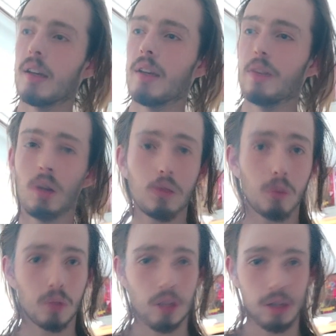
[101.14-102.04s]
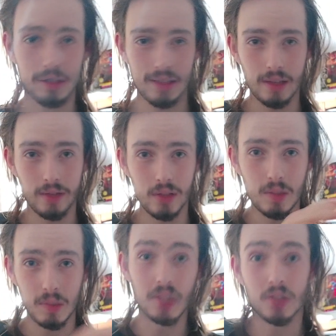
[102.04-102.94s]
if you don't know what an octave is,
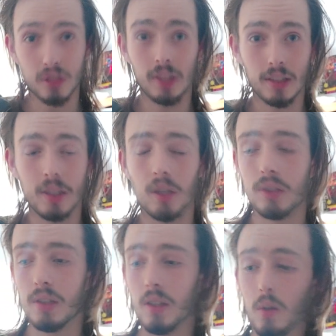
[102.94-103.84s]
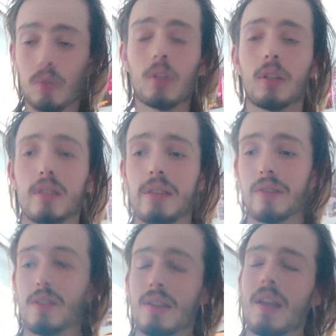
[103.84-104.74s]
because you're going to need to know what an octave
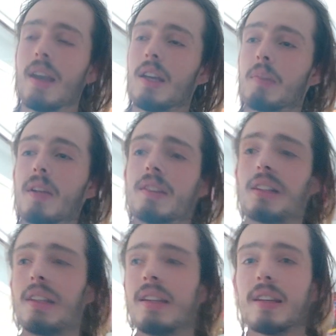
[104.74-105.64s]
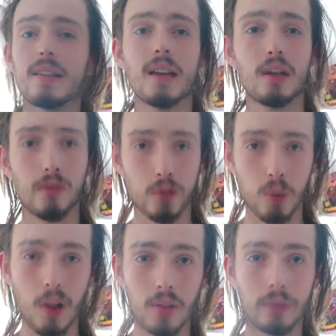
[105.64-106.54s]
is, it's basically a set of
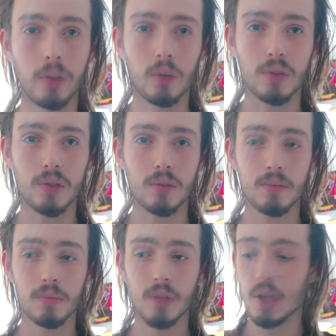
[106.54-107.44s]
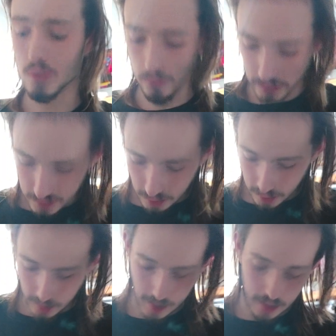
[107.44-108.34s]
12 notes. So if we start
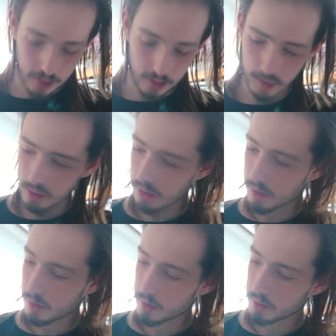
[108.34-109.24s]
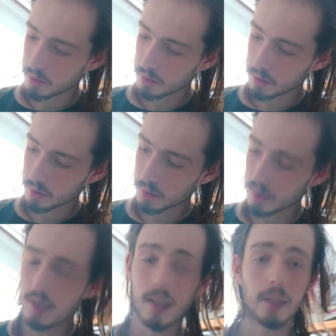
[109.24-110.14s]
at A here,
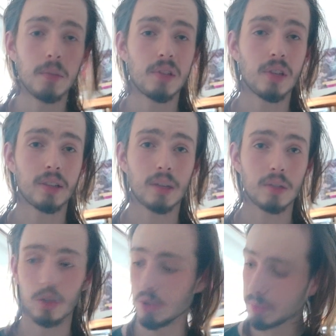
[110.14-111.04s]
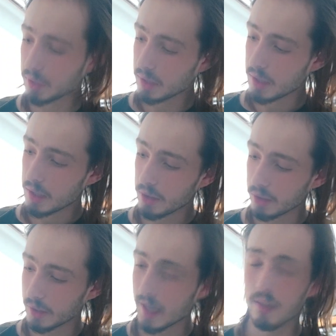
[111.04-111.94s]
and then we start counting up,
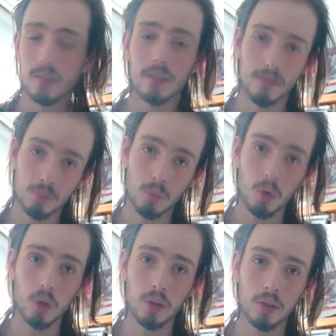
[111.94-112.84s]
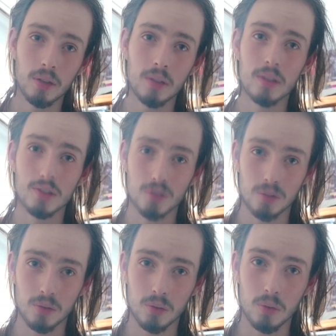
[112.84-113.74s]
you'll get 1,
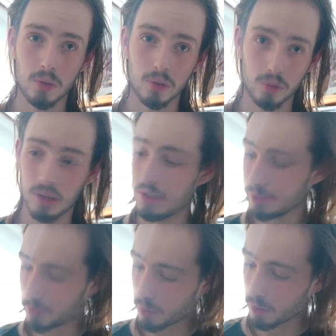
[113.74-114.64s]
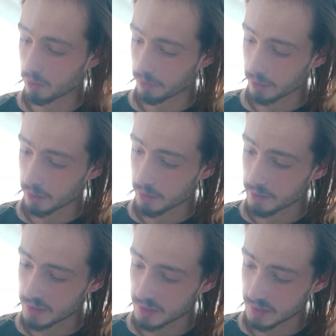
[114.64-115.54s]
2, 3, 4, 5,
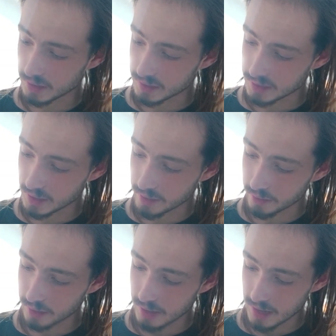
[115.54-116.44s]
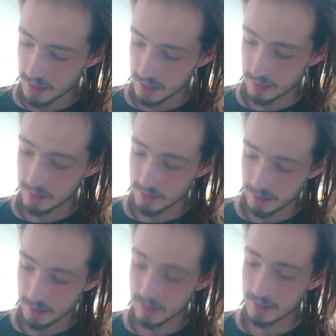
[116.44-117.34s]
6, 7, 8,
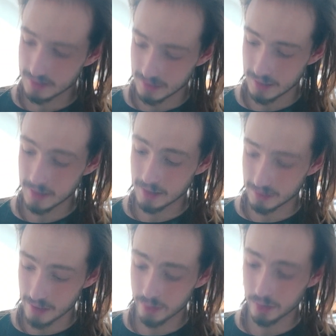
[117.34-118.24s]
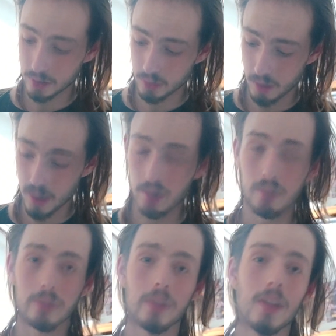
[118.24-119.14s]
9, 10, 11, 12,
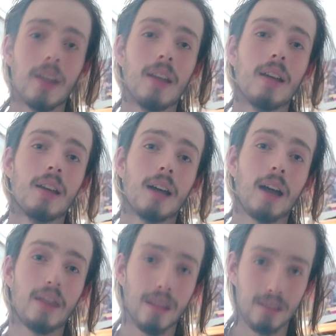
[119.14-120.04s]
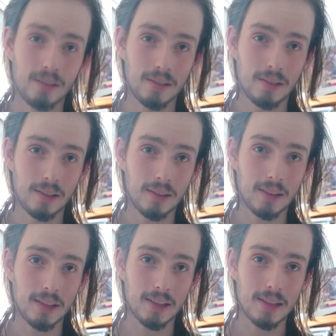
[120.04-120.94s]
and then
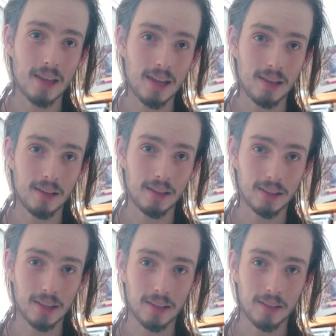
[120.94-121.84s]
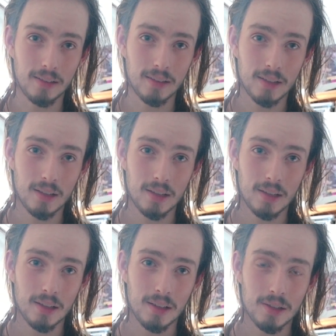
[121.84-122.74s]
that's A again.
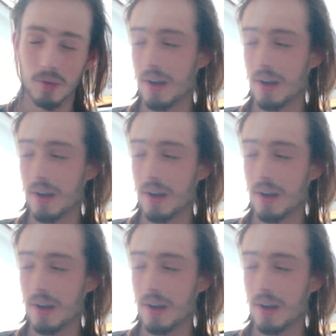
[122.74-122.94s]
So